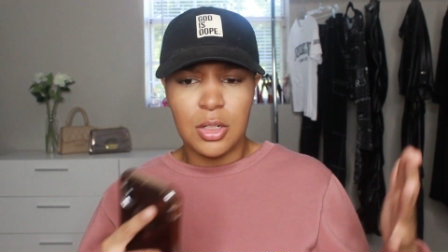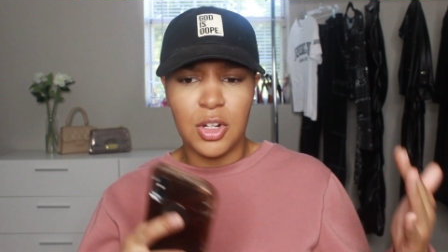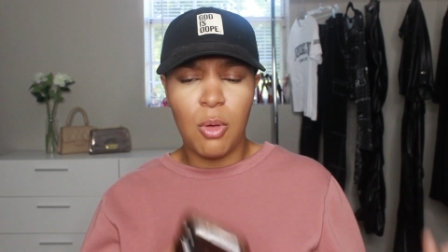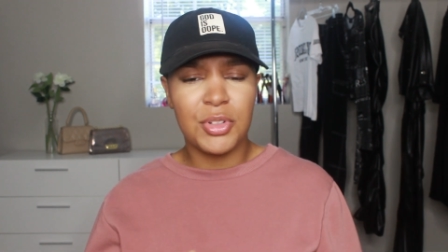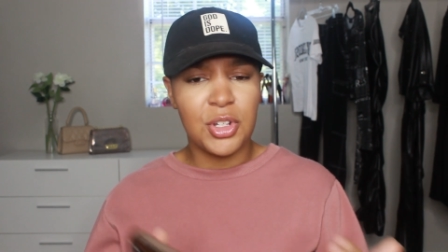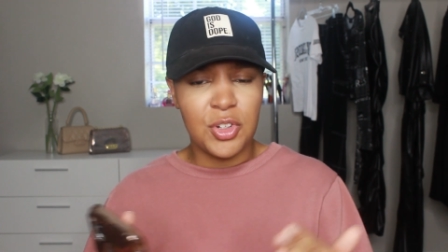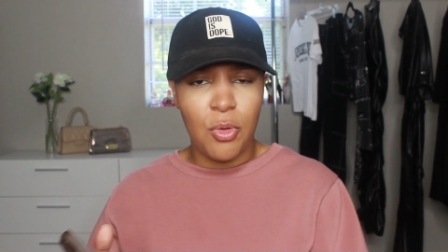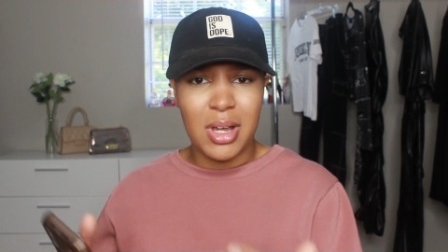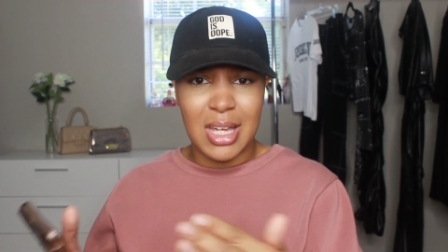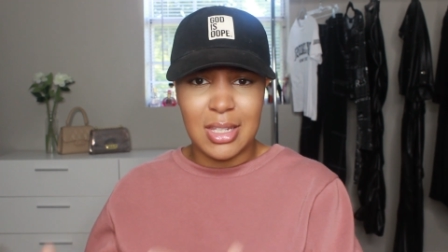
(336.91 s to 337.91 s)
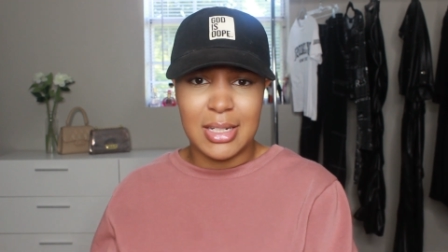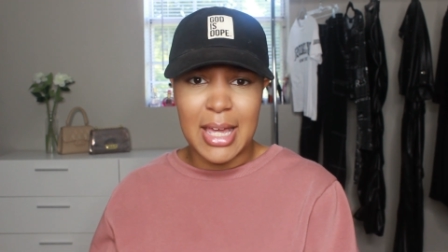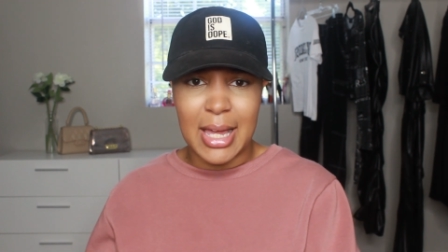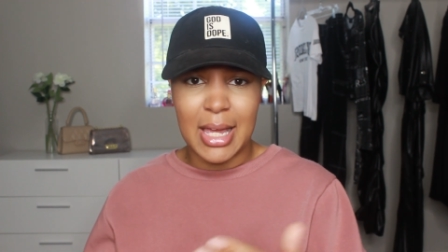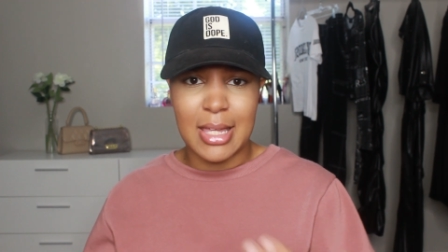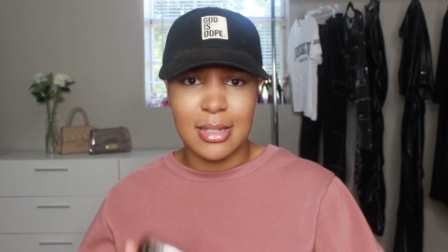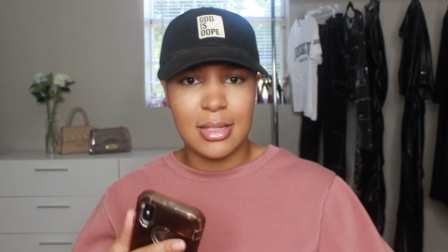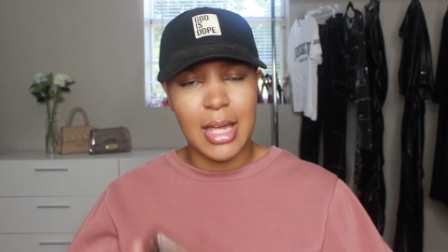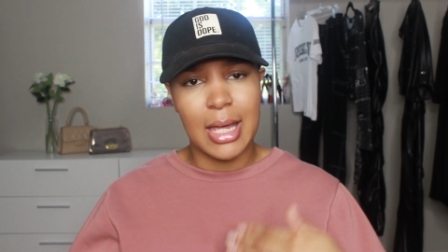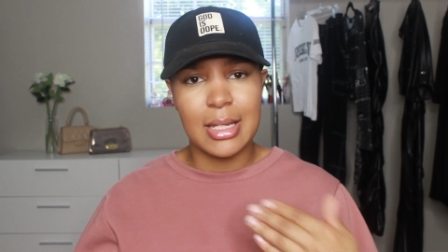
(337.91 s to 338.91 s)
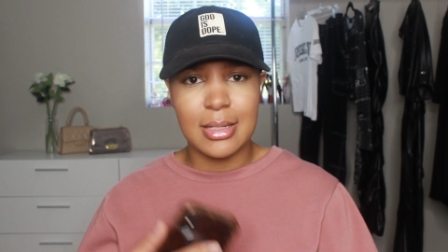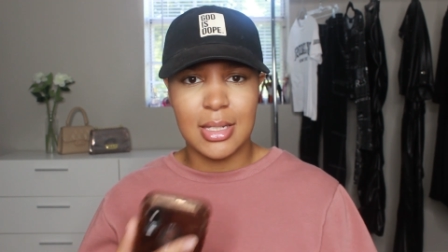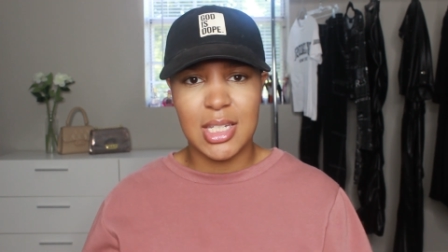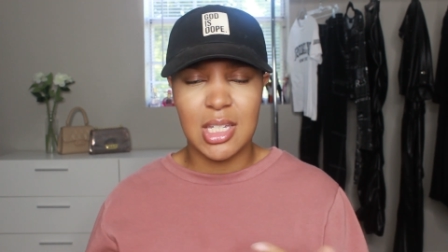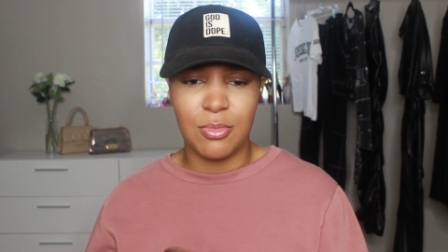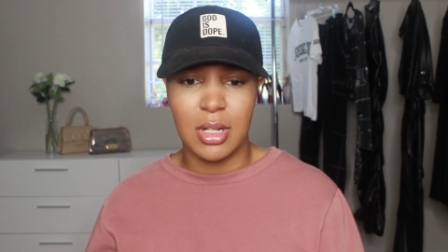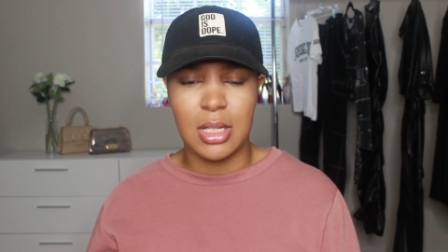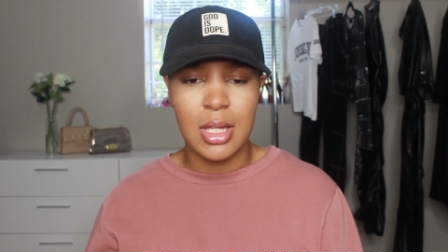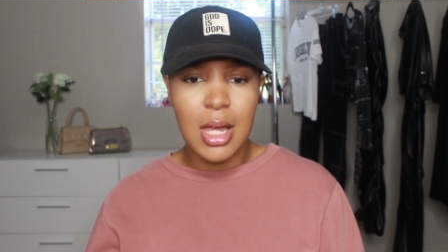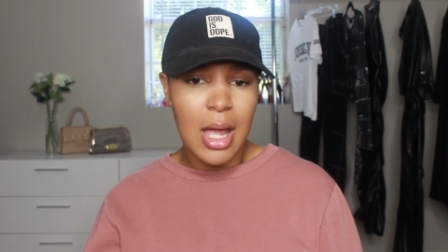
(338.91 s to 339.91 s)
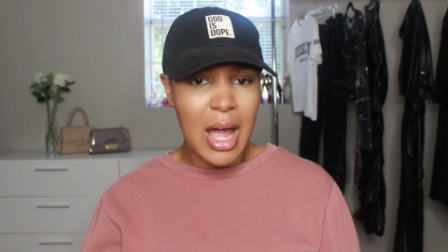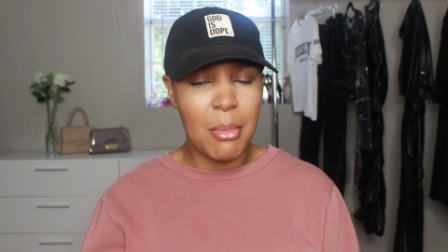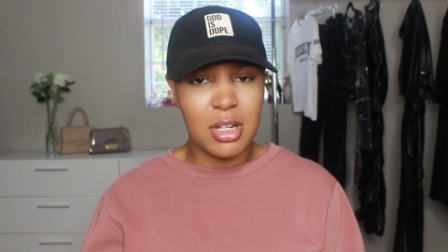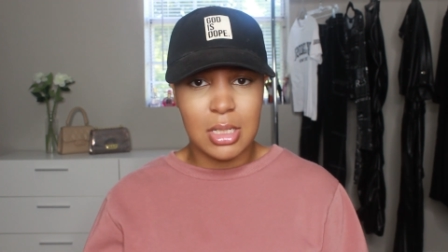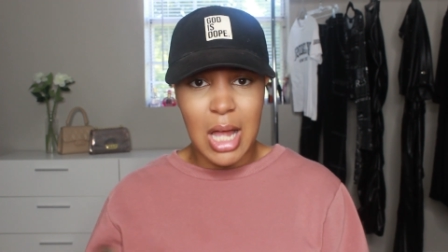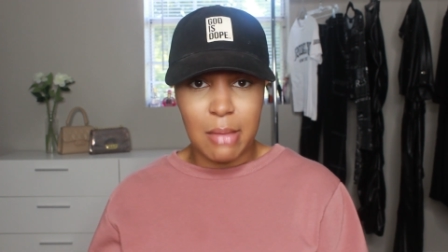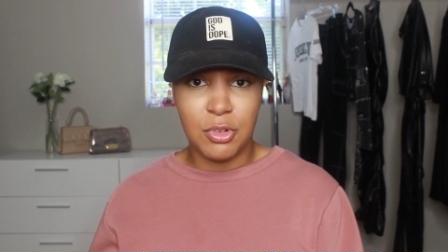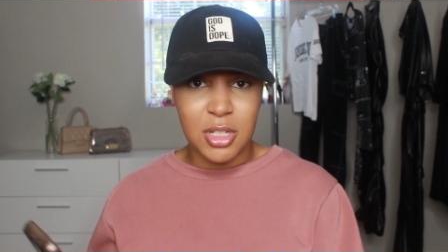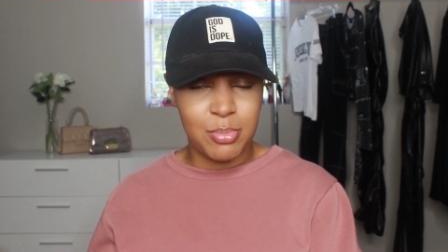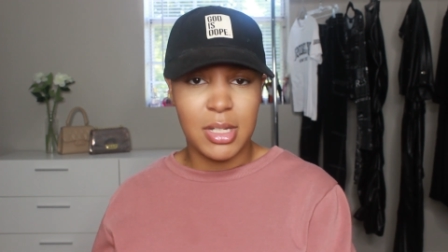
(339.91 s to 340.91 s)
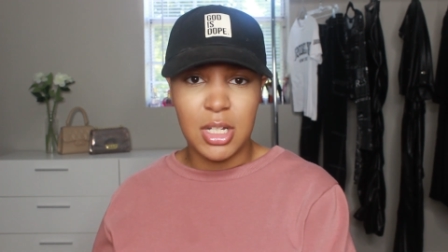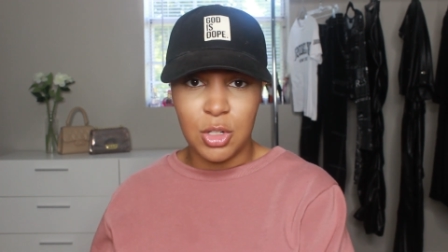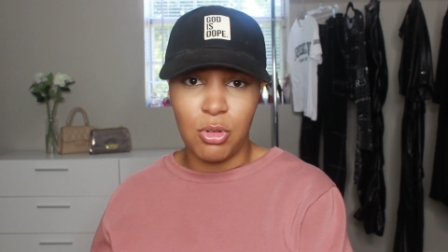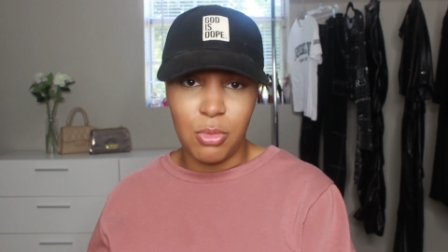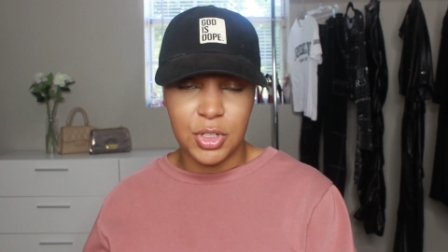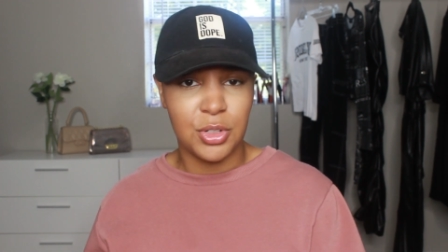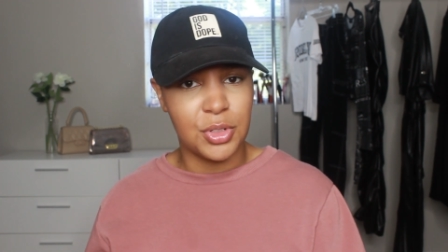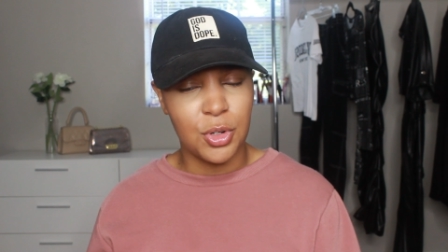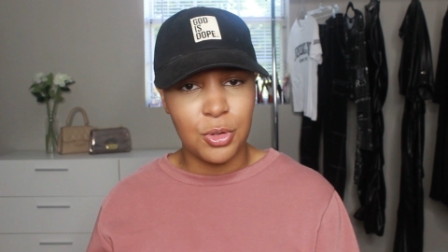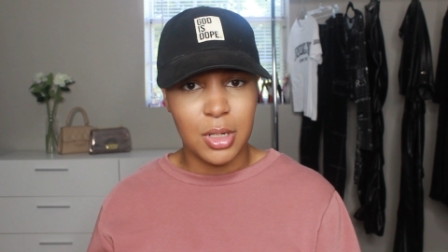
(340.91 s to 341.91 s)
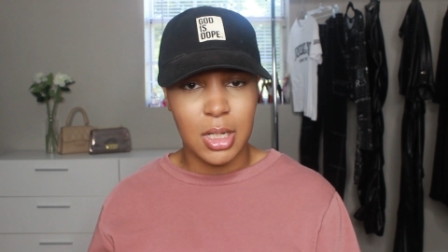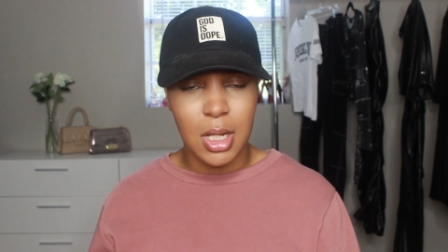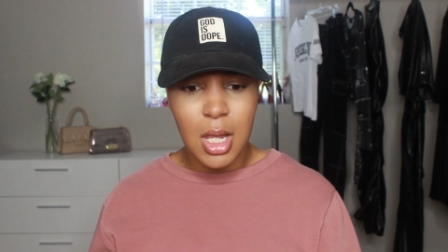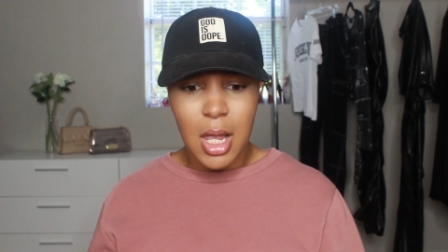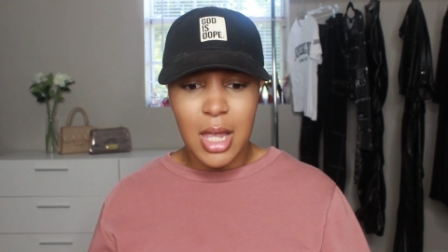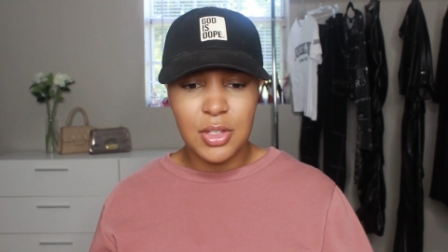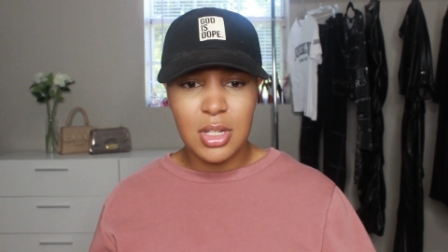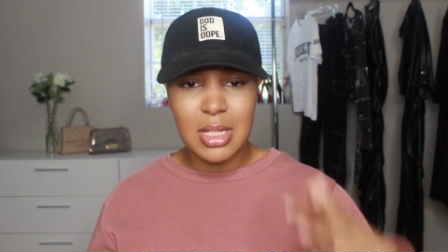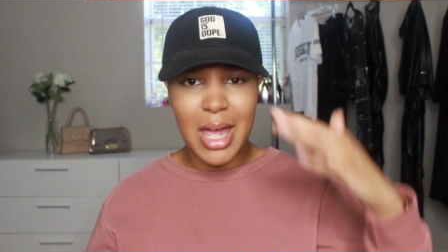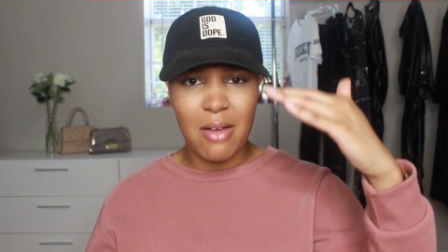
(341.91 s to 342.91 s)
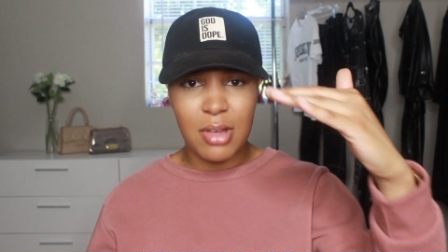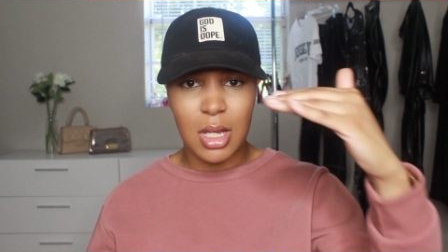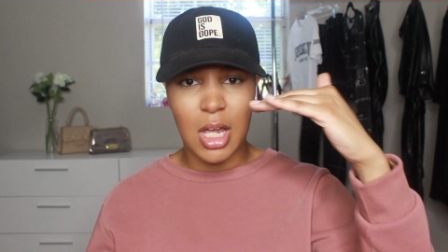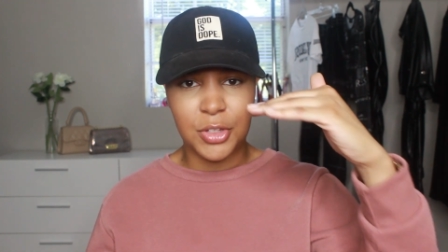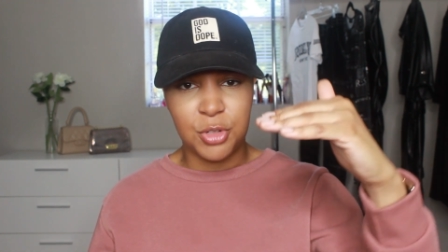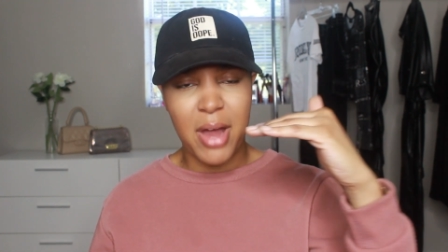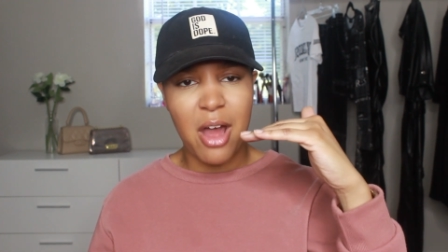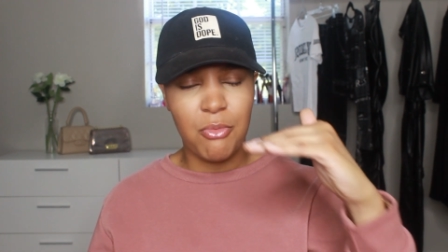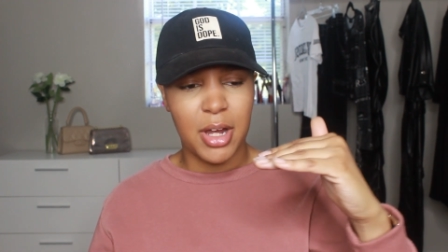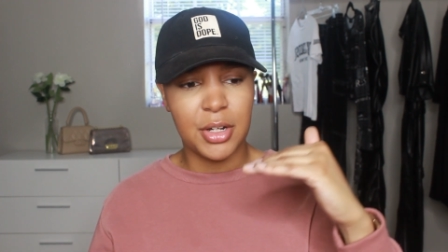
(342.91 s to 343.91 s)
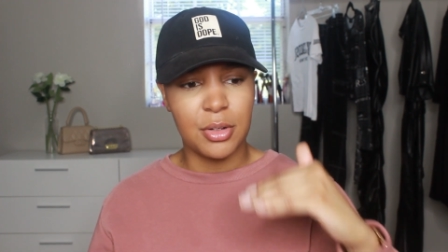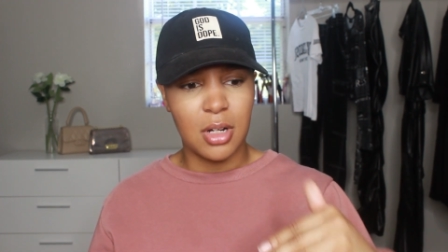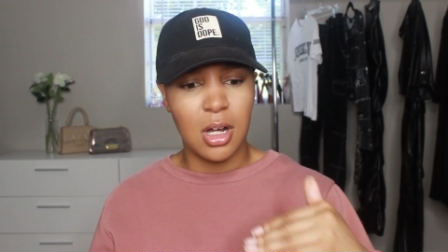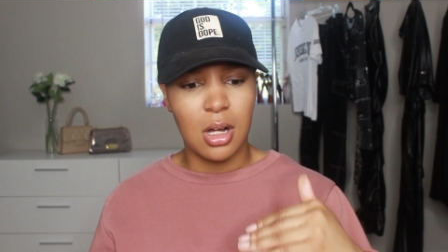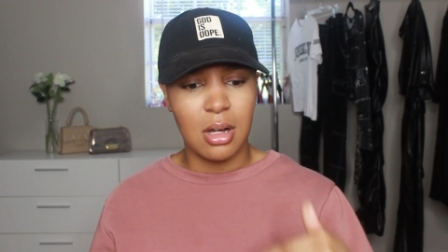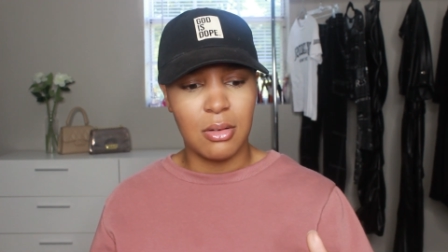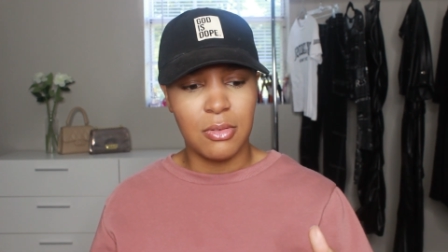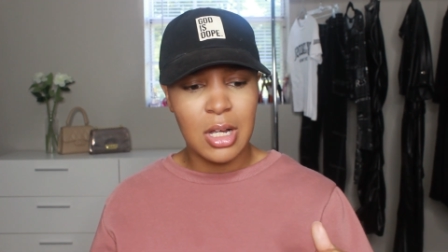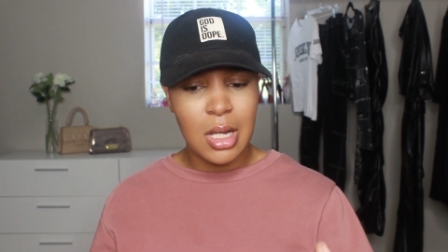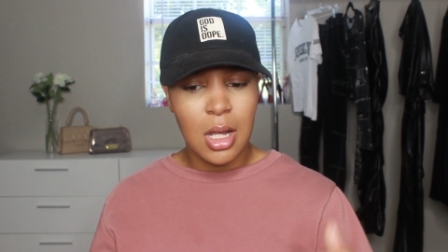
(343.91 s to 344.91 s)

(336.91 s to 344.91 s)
know what you're doing in the day and stay consistent with how much time you're spending doing what you're doing and just having a track record of